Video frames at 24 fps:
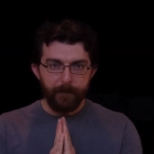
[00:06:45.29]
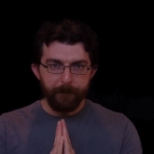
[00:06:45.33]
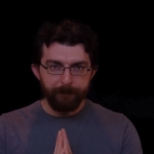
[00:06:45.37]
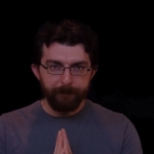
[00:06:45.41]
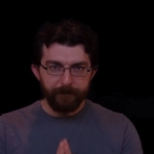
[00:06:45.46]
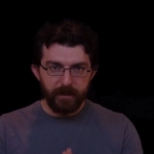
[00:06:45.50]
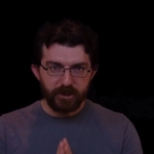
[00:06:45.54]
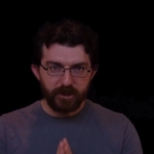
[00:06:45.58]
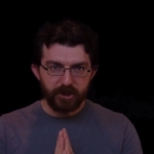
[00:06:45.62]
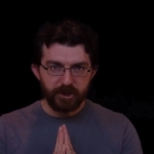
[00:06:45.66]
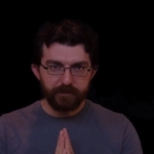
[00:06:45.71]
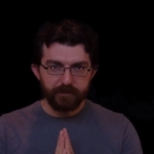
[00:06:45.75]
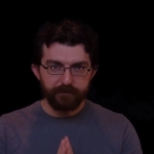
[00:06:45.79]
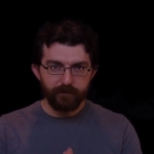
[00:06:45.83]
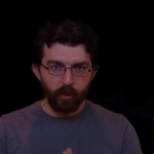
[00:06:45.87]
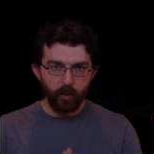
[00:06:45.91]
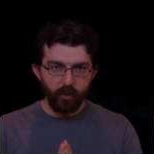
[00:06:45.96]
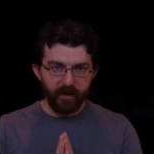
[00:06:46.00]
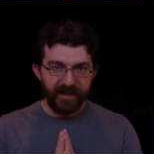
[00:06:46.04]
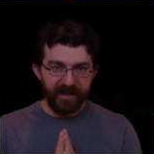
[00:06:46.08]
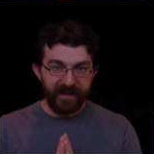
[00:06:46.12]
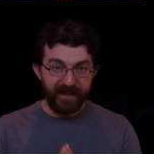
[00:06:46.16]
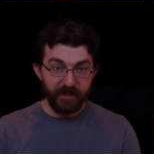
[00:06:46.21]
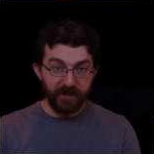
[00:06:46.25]
much
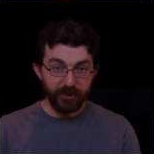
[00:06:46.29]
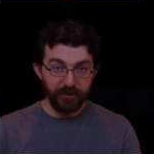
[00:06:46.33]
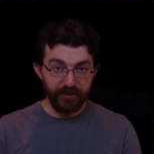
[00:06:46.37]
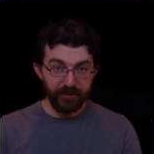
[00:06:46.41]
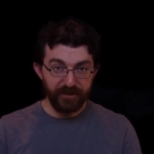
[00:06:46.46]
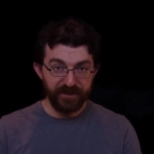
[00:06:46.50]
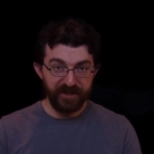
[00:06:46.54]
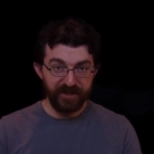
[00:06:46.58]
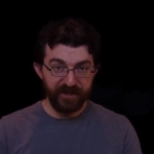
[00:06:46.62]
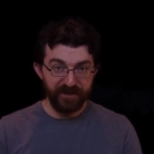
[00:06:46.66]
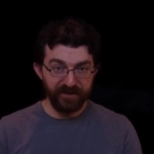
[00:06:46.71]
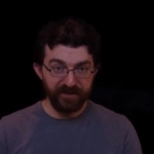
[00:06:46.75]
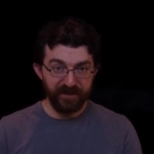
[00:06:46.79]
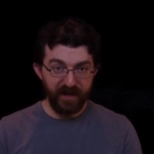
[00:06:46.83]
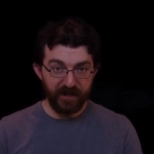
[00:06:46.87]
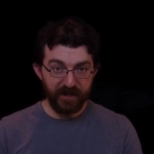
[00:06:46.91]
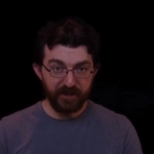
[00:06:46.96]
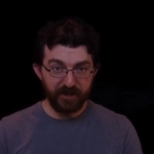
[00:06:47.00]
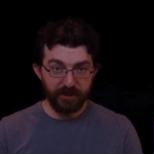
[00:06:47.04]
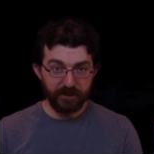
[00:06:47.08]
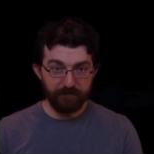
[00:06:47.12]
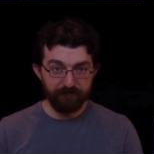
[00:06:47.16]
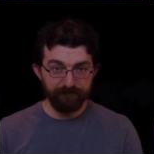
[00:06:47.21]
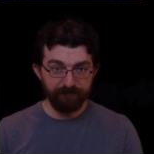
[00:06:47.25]
more interesting
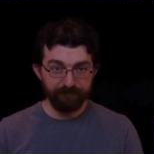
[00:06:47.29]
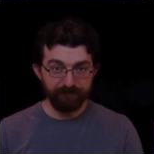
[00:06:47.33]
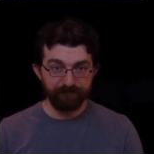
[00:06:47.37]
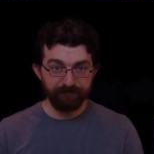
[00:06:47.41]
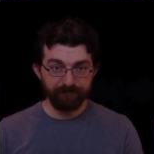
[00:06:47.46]
section,